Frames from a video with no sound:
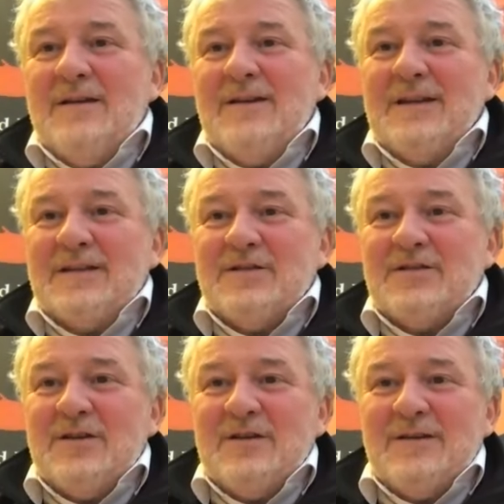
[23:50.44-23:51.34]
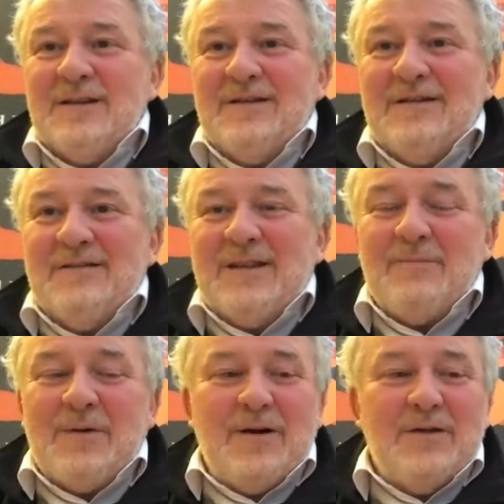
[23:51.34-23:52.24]
Leicestershire, in
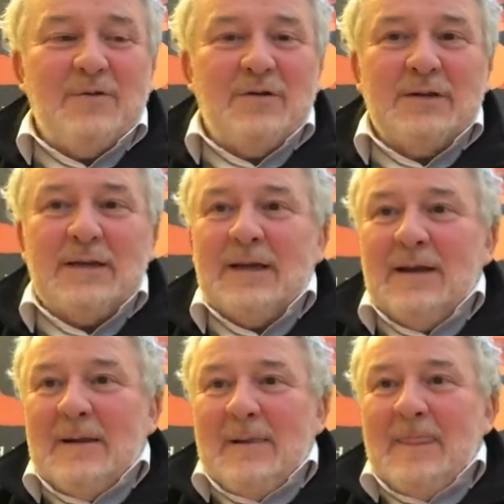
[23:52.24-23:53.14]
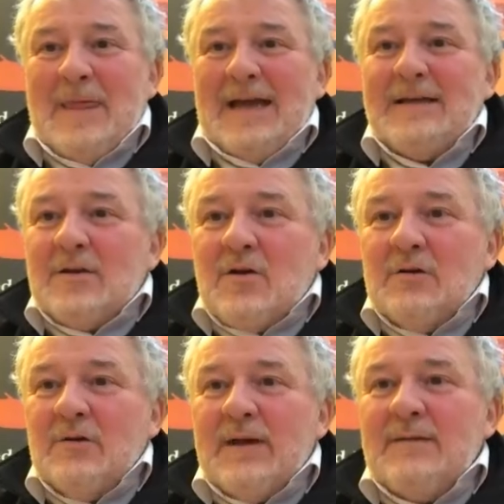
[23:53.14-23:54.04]
that part of the world, they added
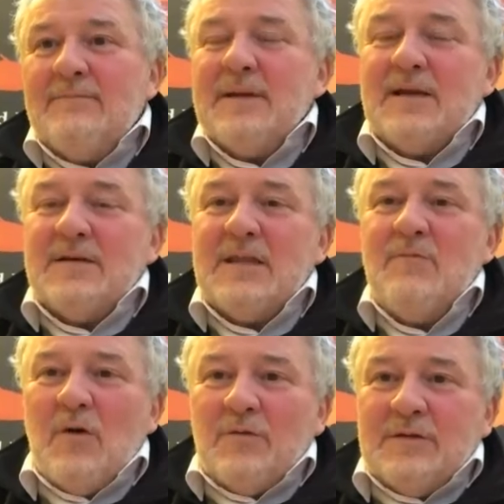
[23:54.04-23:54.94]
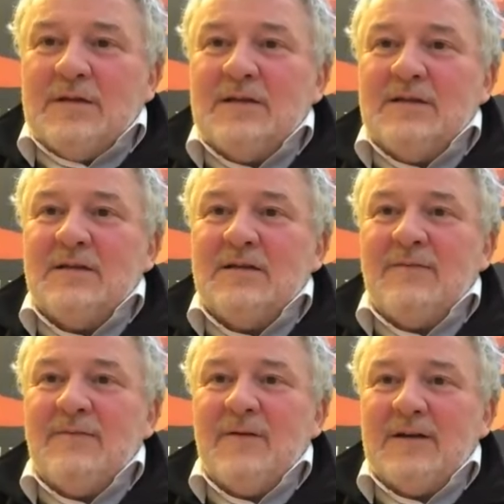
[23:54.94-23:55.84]
colouring because they wanted to
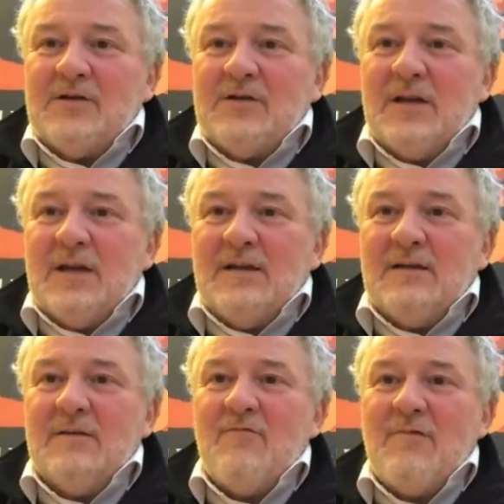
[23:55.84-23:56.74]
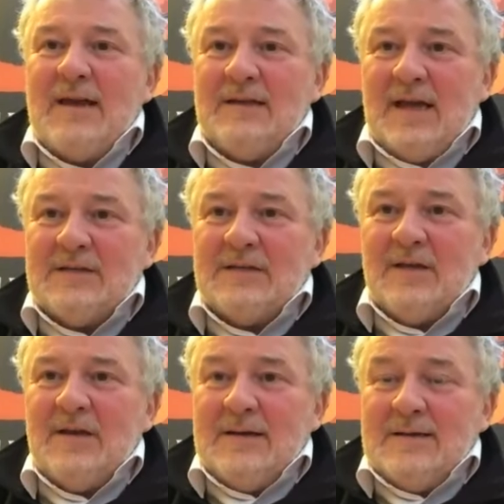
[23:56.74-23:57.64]
differentiate Red
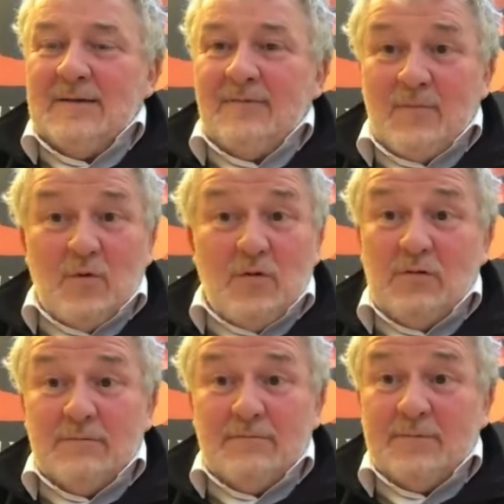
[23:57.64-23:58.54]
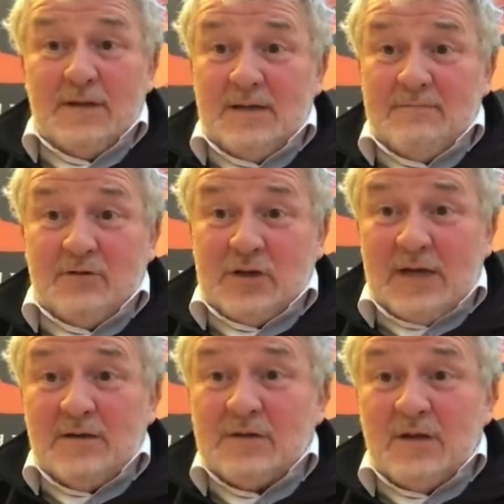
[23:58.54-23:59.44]
Leicester from all the
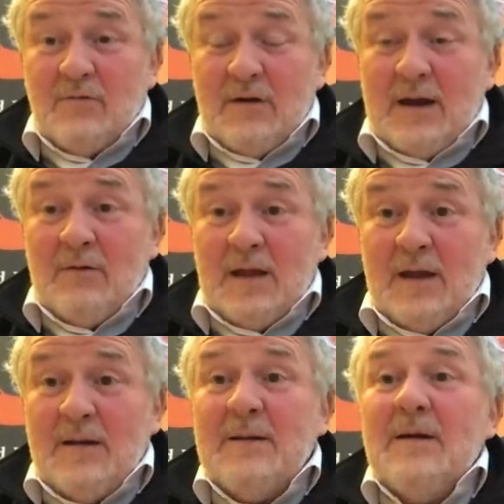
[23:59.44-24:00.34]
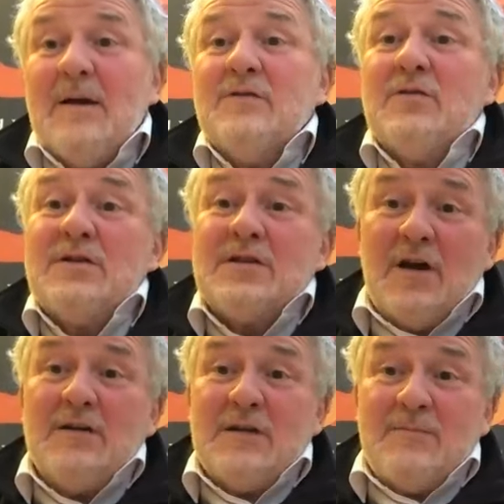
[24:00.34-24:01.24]
cheddars that were out there. And so they
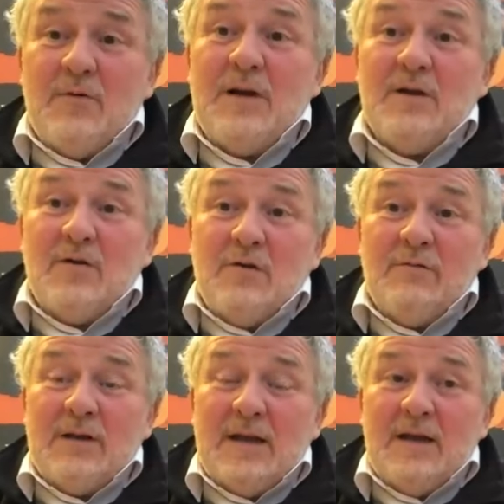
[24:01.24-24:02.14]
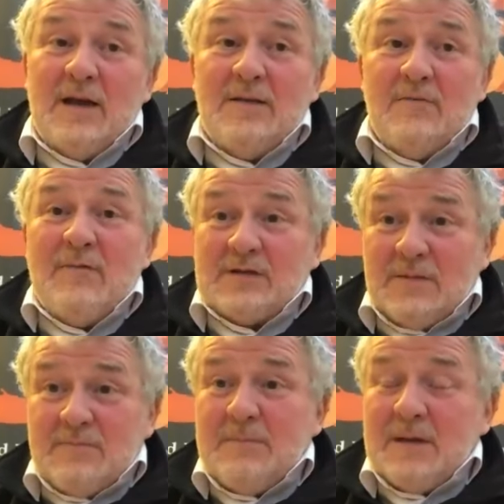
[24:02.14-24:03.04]
started putting colouring in, and the
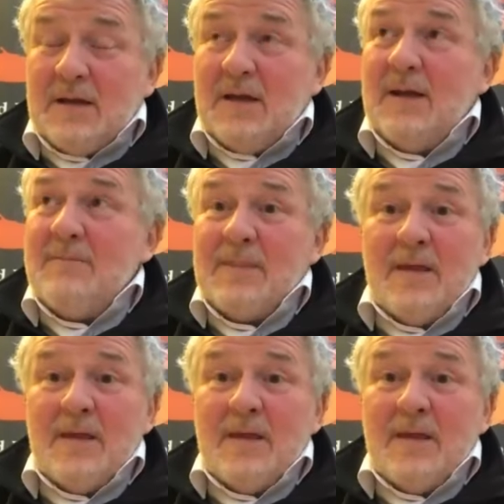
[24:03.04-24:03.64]
recipe became